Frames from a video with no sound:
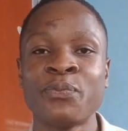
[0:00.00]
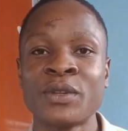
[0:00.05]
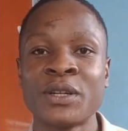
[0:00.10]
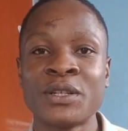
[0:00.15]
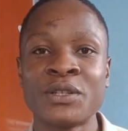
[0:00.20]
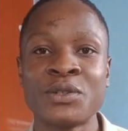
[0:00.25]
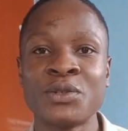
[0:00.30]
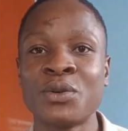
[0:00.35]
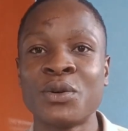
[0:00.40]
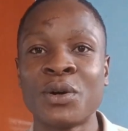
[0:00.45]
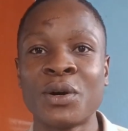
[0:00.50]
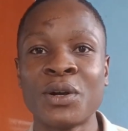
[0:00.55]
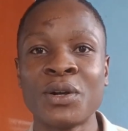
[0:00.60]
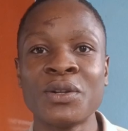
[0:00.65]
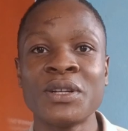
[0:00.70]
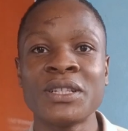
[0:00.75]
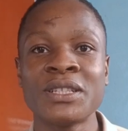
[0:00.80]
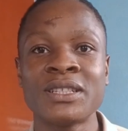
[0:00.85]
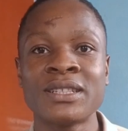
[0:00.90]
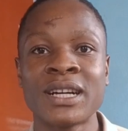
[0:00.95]
So
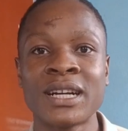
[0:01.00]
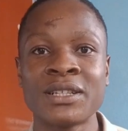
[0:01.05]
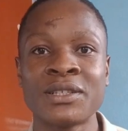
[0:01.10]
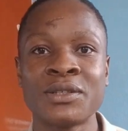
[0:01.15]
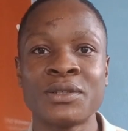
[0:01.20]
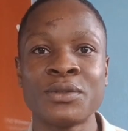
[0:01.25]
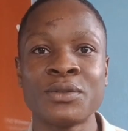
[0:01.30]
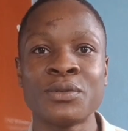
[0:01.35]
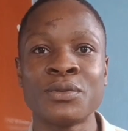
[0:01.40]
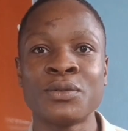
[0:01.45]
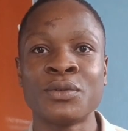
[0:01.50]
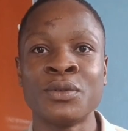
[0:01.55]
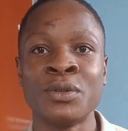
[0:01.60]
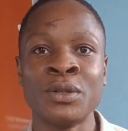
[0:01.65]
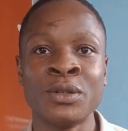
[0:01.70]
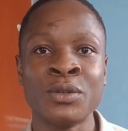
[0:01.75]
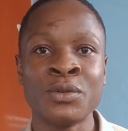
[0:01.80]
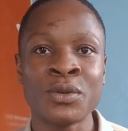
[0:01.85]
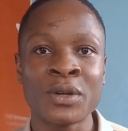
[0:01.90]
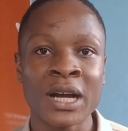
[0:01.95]
always try to
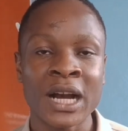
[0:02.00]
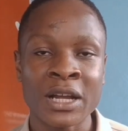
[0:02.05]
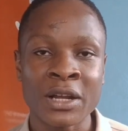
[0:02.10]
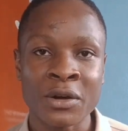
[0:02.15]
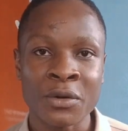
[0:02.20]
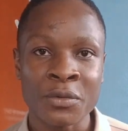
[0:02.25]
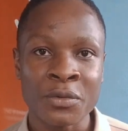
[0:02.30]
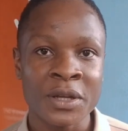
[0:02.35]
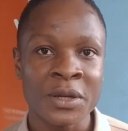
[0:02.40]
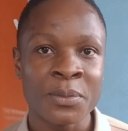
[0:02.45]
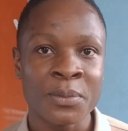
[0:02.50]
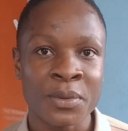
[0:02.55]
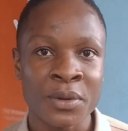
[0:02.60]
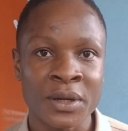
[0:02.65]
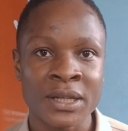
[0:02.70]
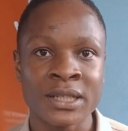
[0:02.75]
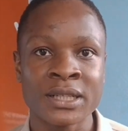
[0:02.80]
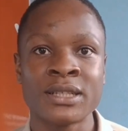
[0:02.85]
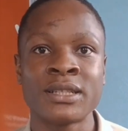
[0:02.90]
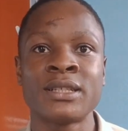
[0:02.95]
look at your weak
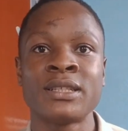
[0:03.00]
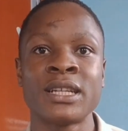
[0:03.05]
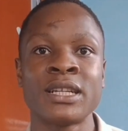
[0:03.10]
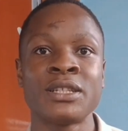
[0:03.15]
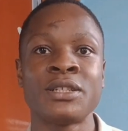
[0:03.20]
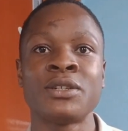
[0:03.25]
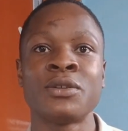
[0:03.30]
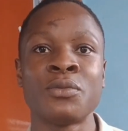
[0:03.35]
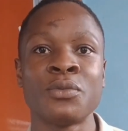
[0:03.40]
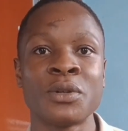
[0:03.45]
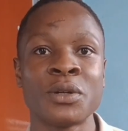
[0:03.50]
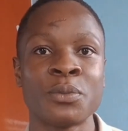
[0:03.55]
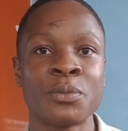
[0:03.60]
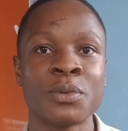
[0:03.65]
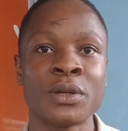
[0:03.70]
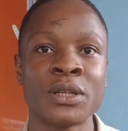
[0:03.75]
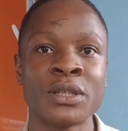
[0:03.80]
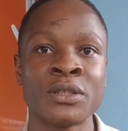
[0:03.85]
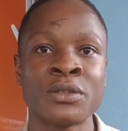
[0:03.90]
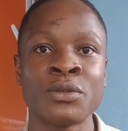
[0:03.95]
points, set your weak
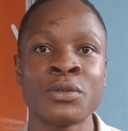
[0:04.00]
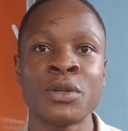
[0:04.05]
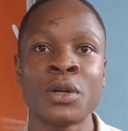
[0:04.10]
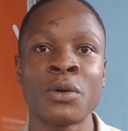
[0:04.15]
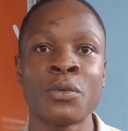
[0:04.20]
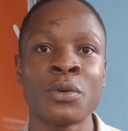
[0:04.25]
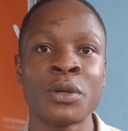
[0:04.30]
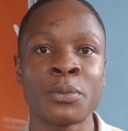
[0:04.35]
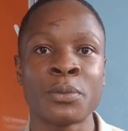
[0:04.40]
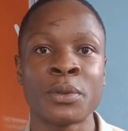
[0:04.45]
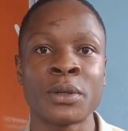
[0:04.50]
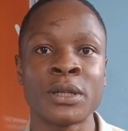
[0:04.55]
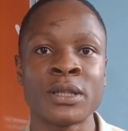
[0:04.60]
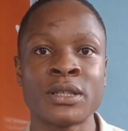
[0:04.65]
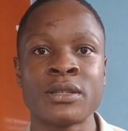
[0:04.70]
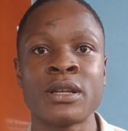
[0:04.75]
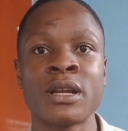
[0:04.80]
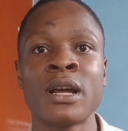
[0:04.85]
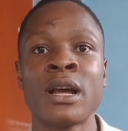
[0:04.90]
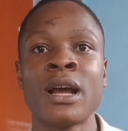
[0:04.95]
points, know your weak
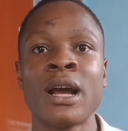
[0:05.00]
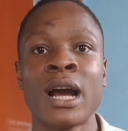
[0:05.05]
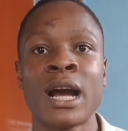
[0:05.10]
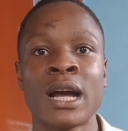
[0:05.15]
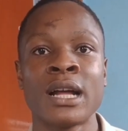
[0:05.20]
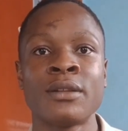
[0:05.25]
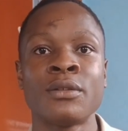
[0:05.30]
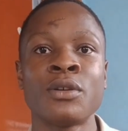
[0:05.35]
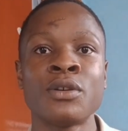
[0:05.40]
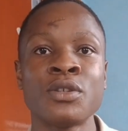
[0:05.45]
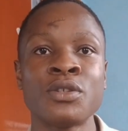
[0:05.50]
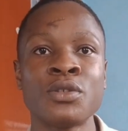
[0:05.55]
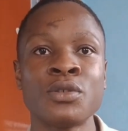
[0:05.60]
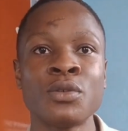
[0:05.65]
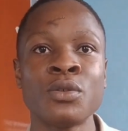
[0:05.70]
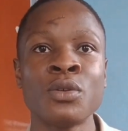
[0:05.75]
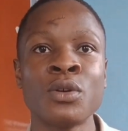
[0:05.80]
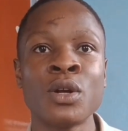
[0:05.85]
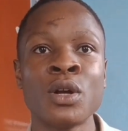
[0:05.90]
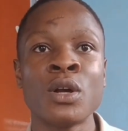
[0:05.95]
points, and
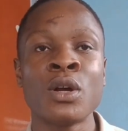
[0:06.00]
also